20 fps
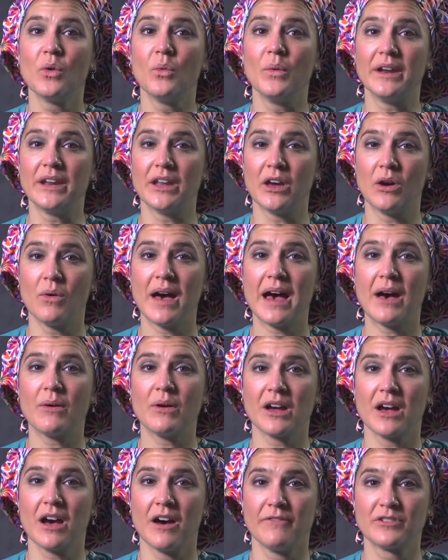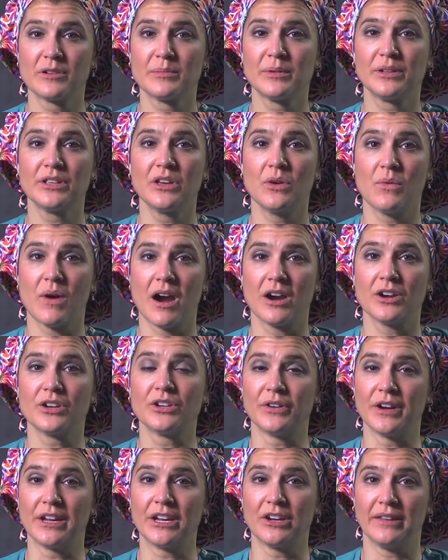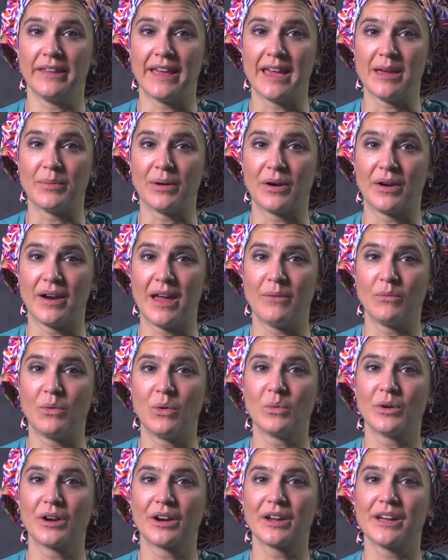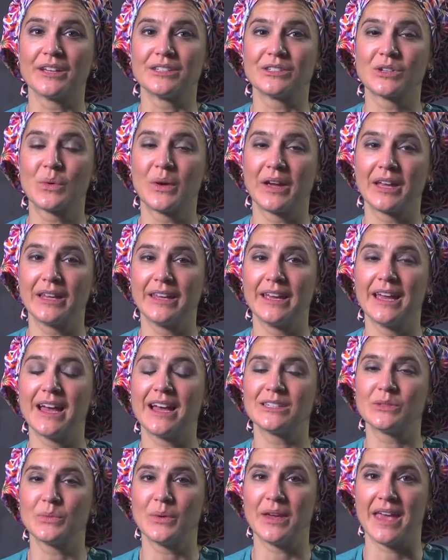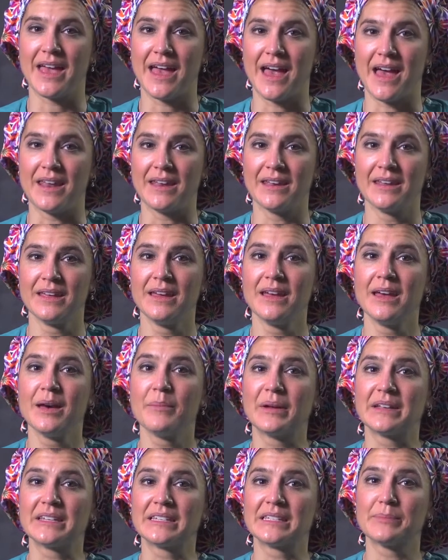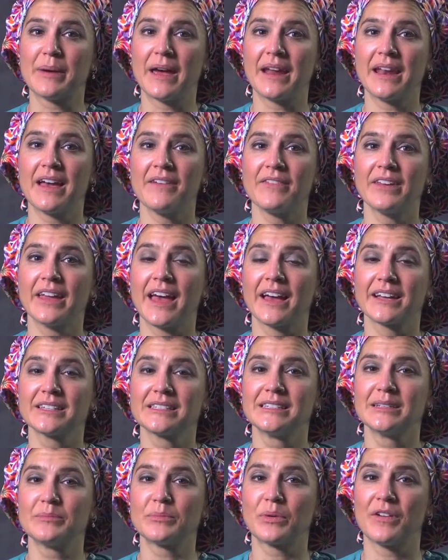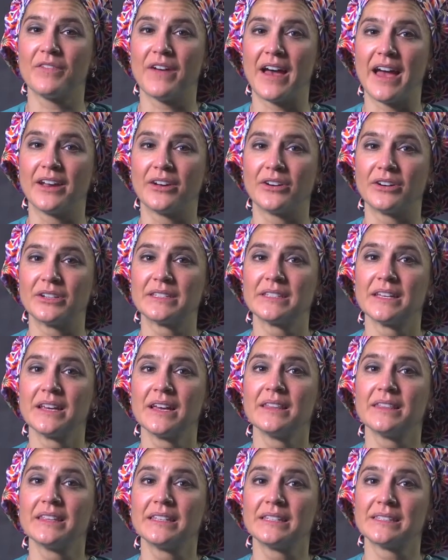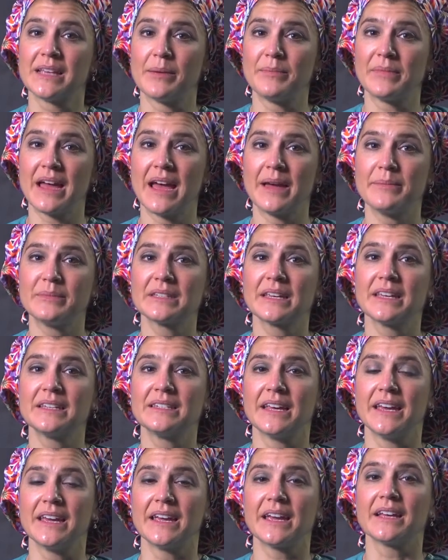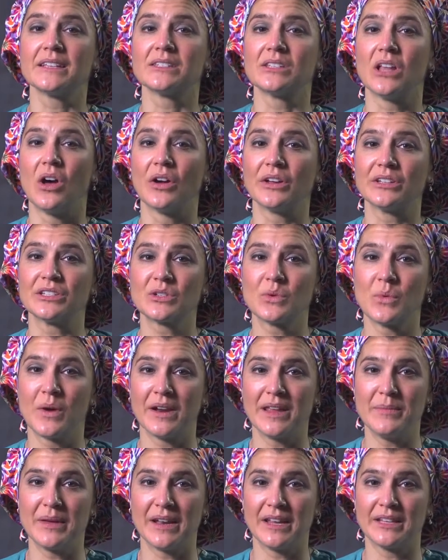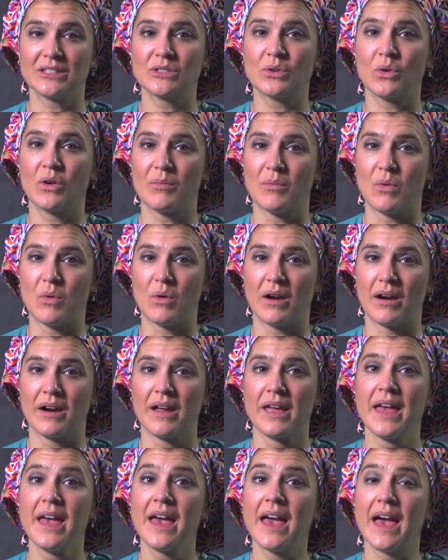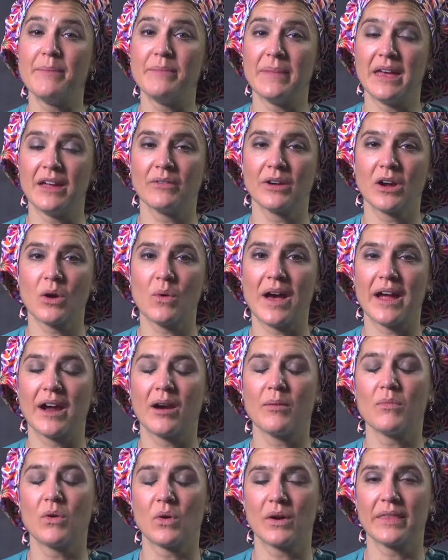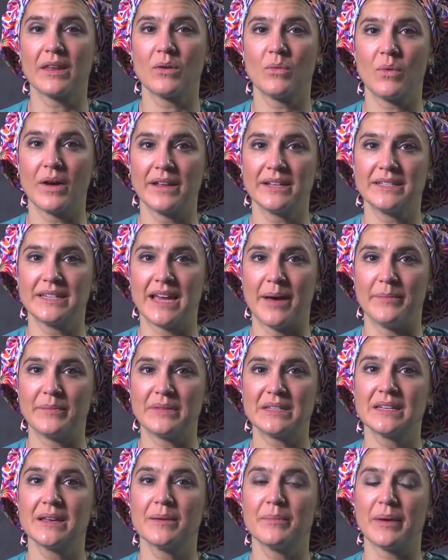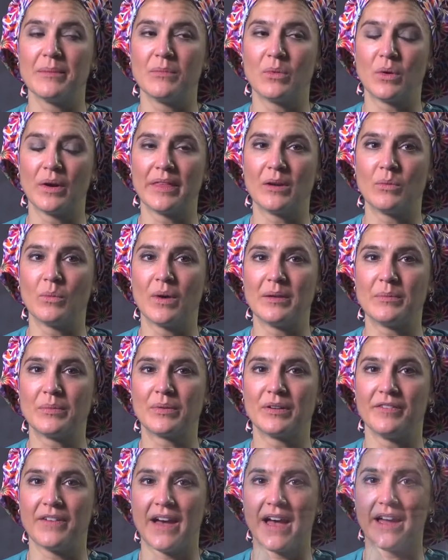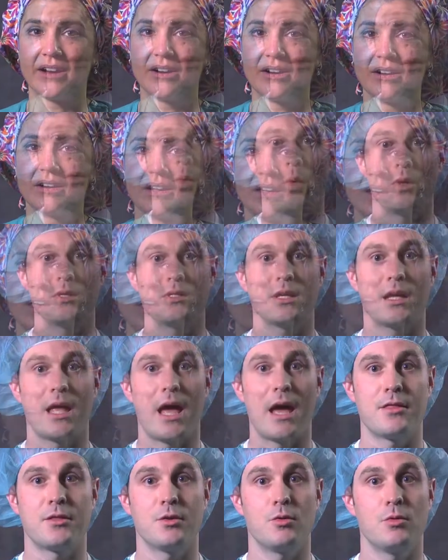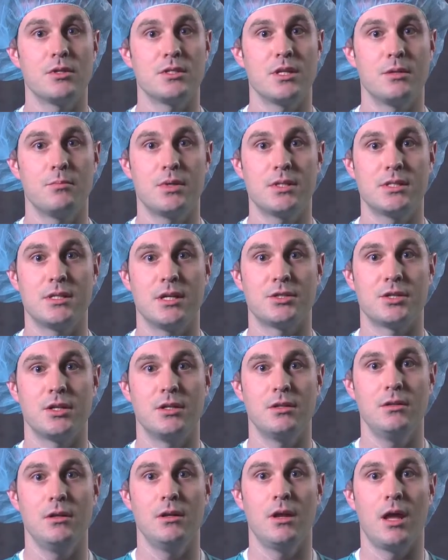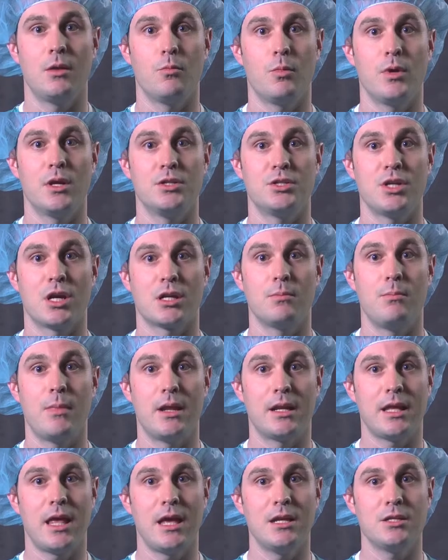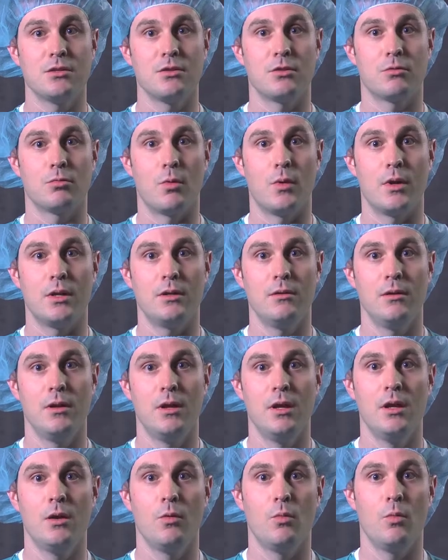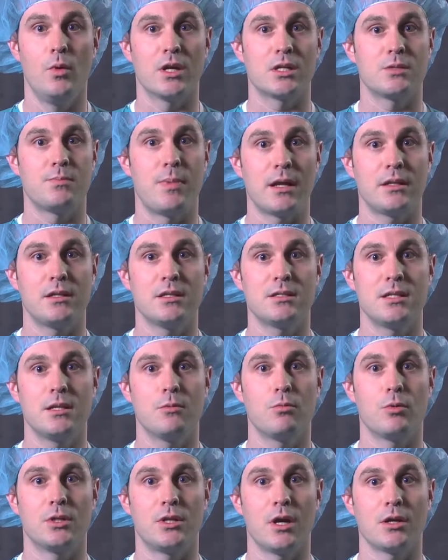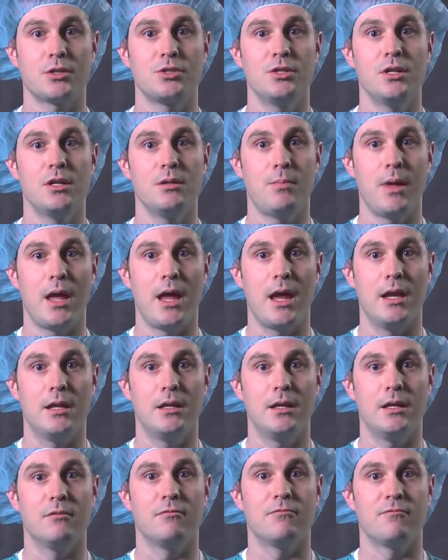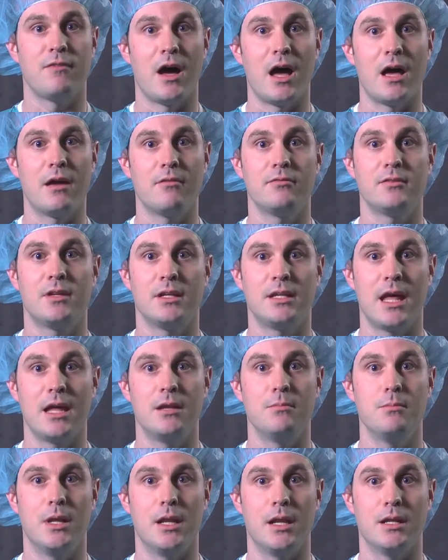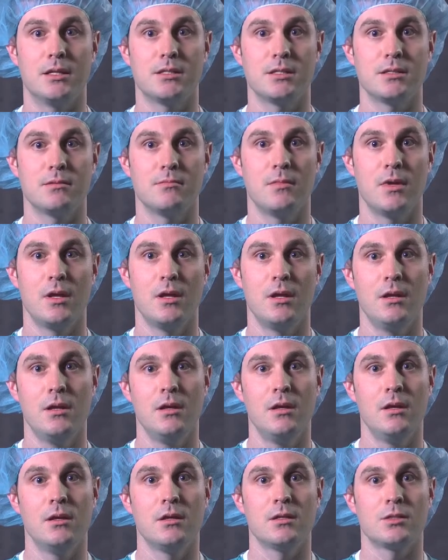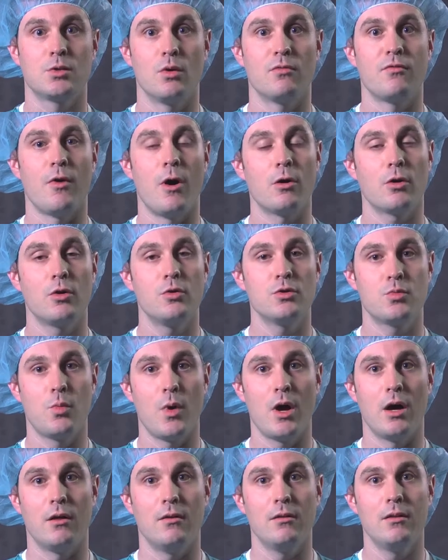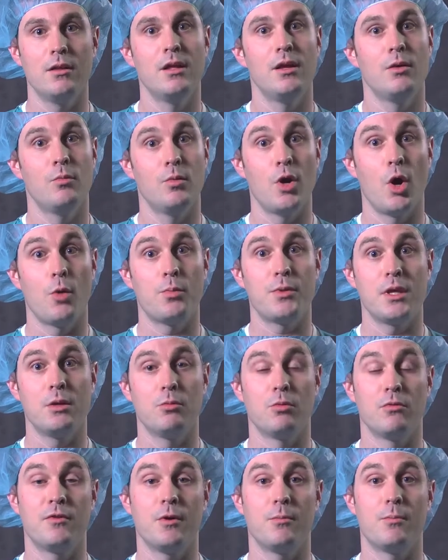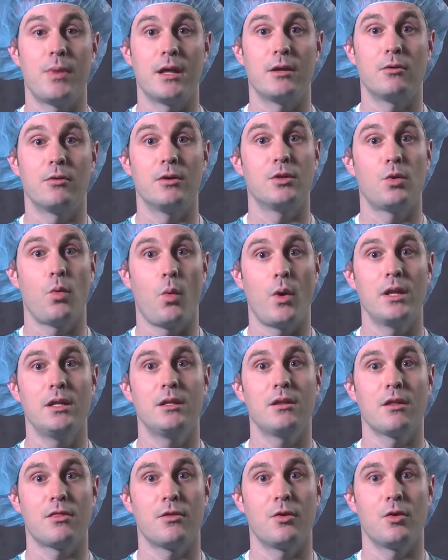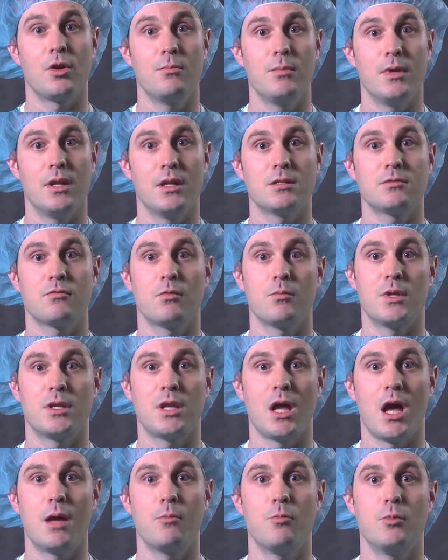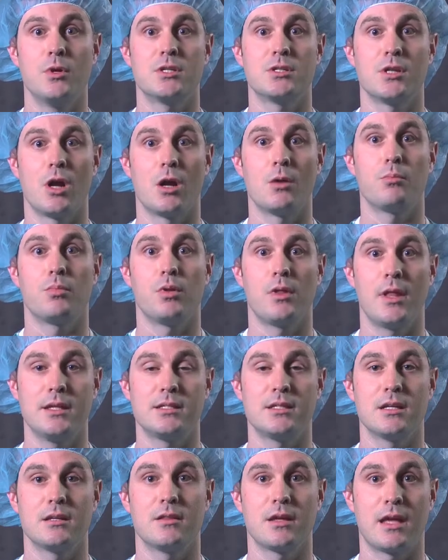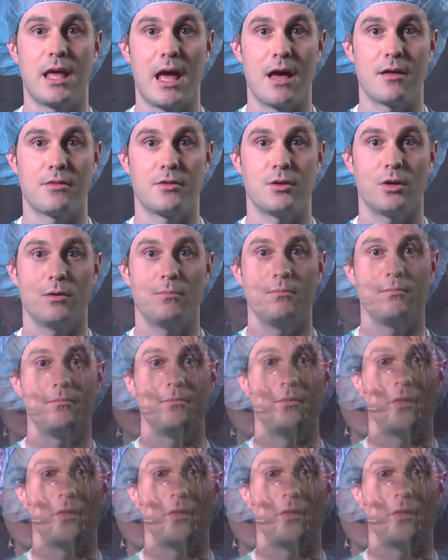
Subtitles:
We know how uncomfortable you are during your labor and will work as quickly as we can, but despite having excellent providers, this sometimes can take as long as 20 minutes or more and may require more than one attempt by more than one provider. Once the catheter is in position and we inject medication through it, we expect to see reduction in pain in 5 to 10 minutes. So if all goes well, we hope that you will feel better in 20 to 30 minutes from the time we start placing the catheter.